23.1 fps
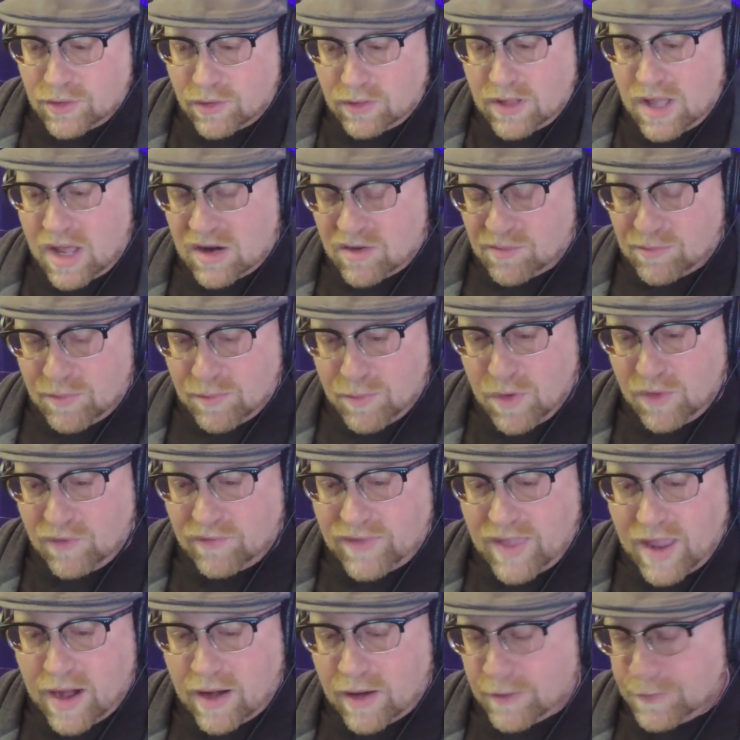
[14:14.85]
so a lot of them
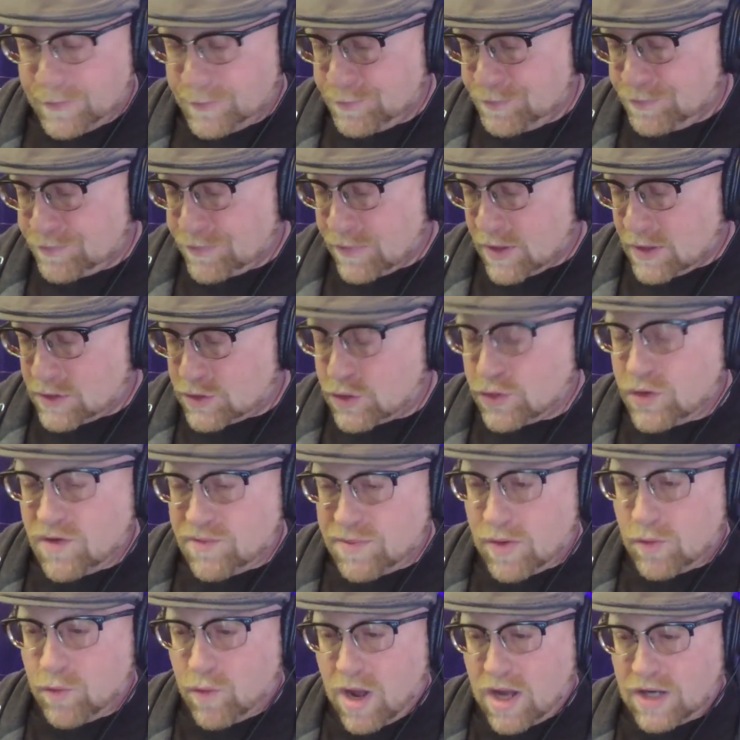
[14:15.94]
moved there. So
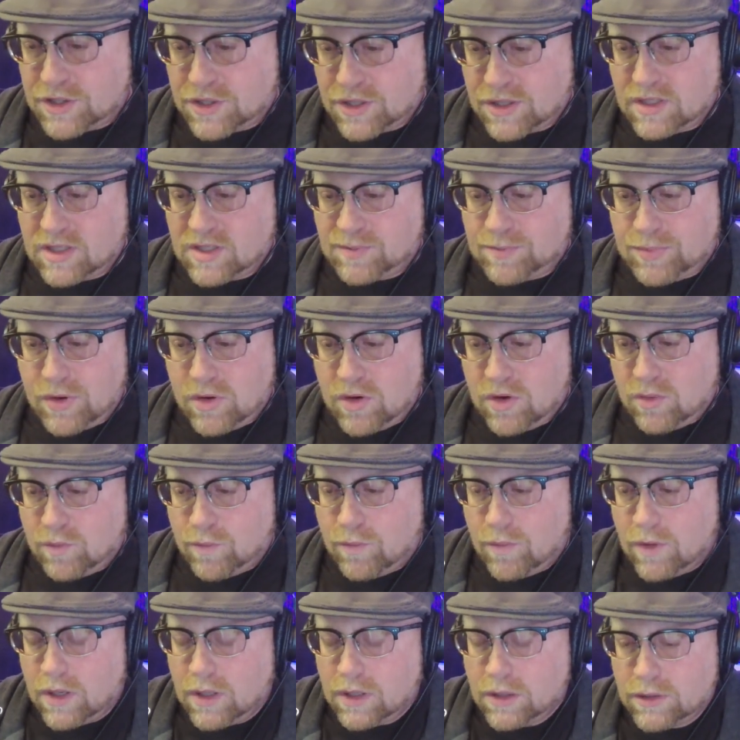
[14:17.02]
you've been watching this
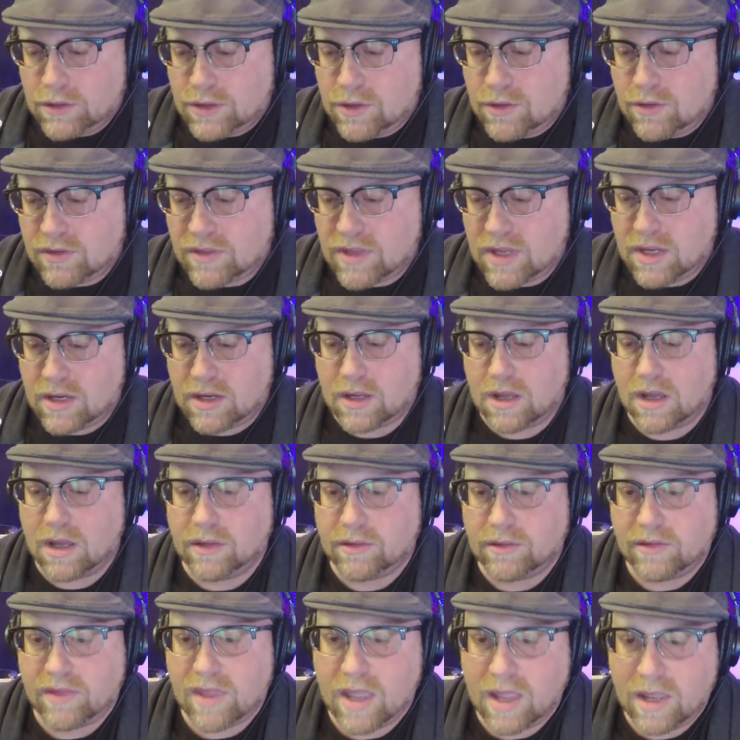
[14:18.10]
boom. Do you think,
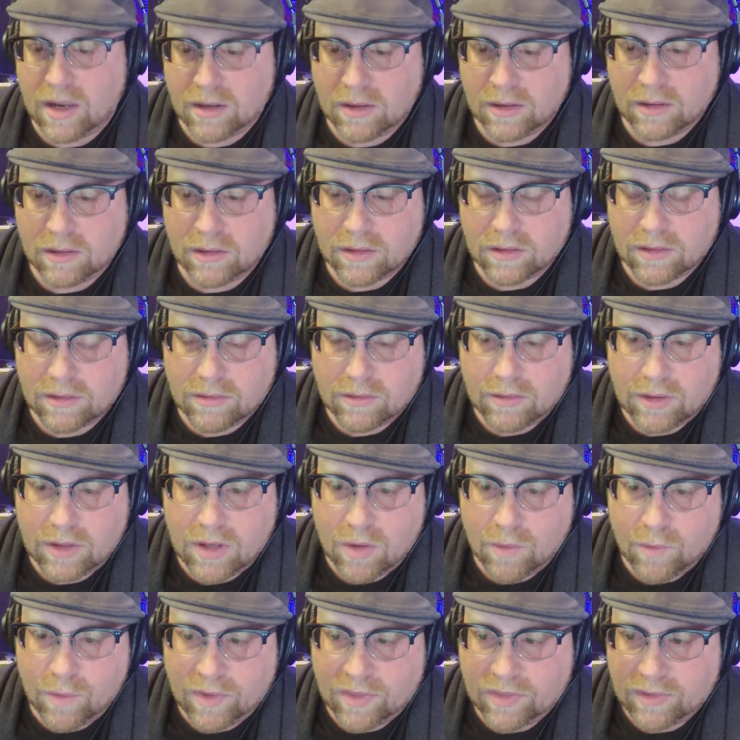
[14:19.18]
other than
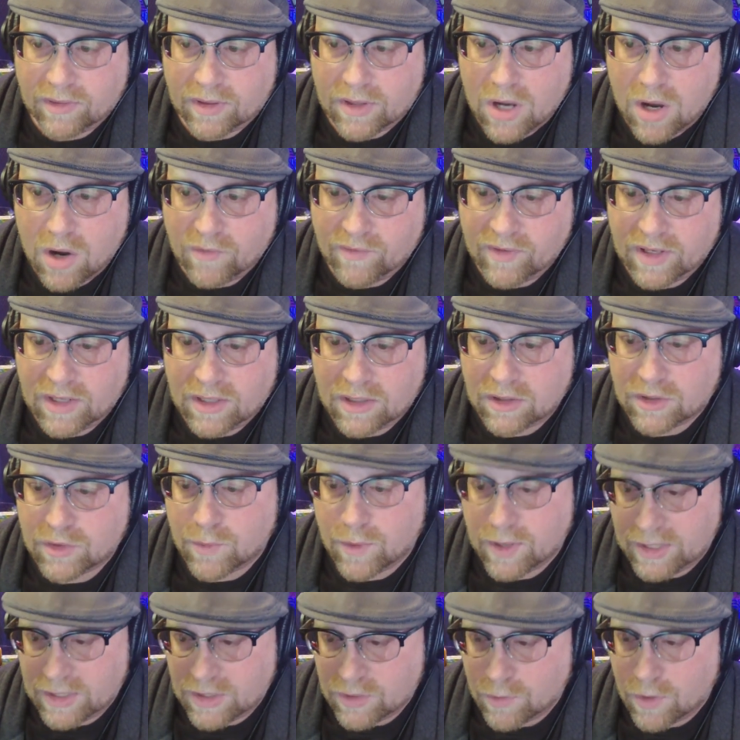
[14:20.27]
you know, with COVID in
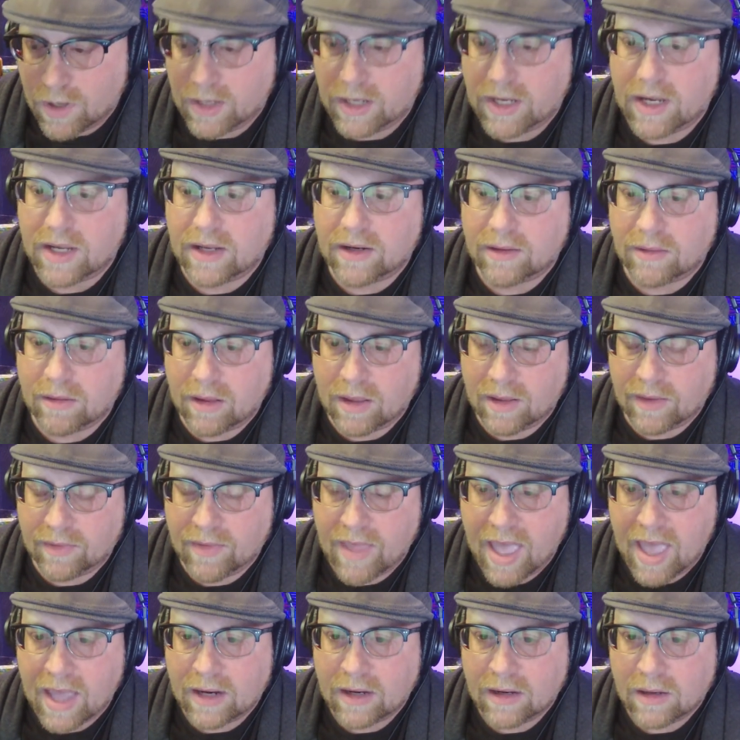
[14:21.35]
2020 and and
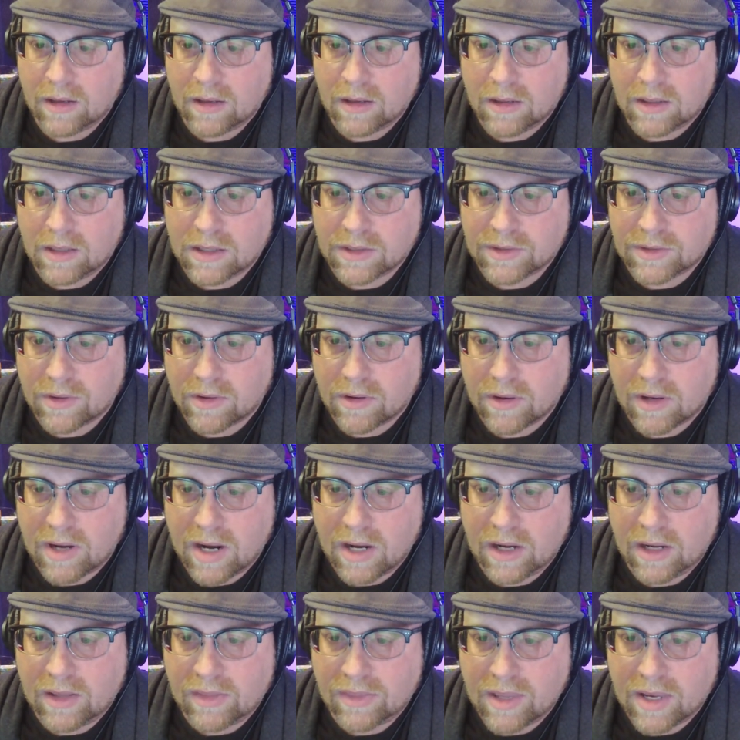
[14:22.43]
that, is there
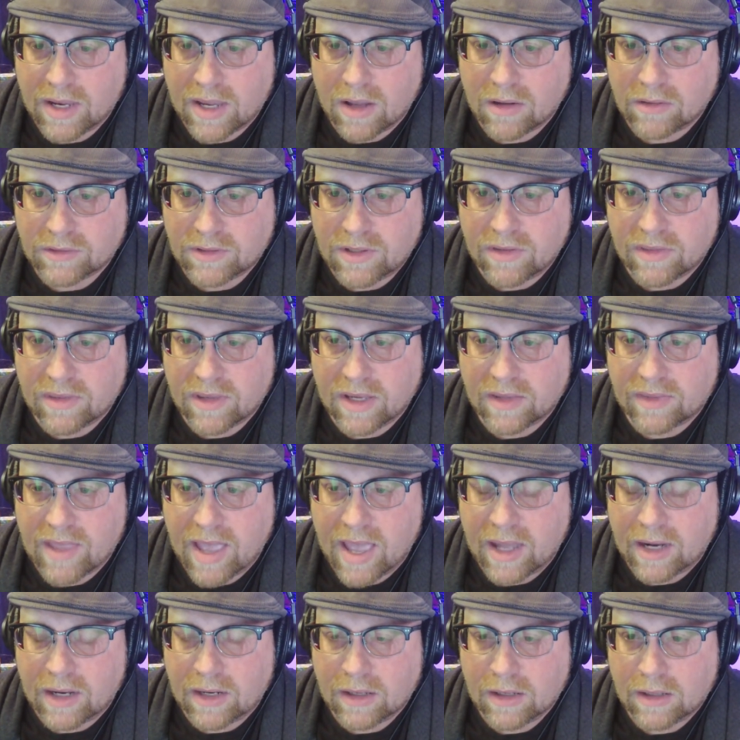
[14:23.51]
anything else you think
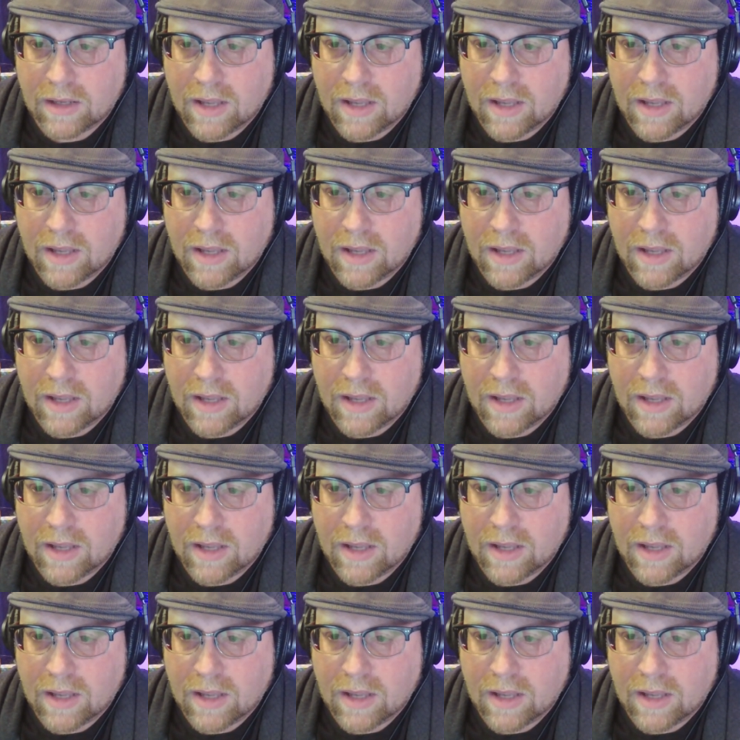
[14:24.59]
that